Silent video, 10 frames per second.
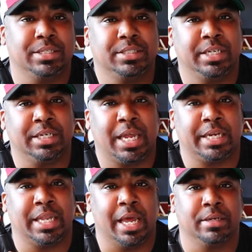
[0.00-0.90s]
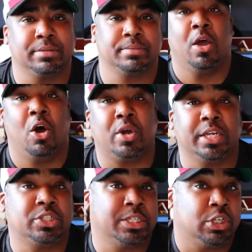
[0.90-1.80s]
didn't like that.
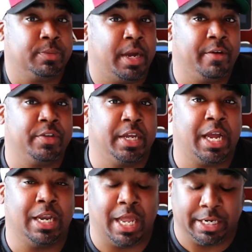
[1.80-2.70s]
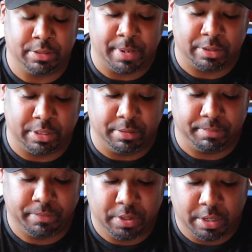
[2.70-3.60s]
Okay, so I talked about everything I liked about
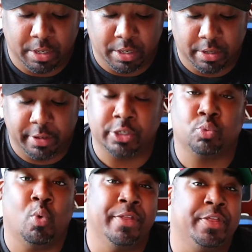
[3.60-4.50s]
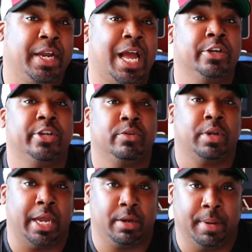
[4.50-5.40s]
them. There's one thing I don't
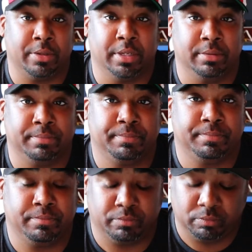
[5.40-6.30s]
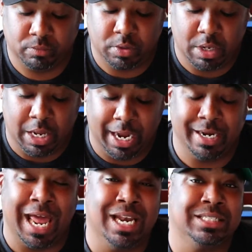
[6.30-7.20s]
like about them,
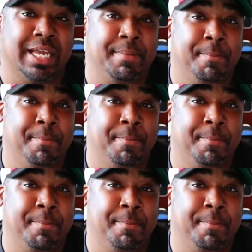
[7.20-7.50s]
and that is a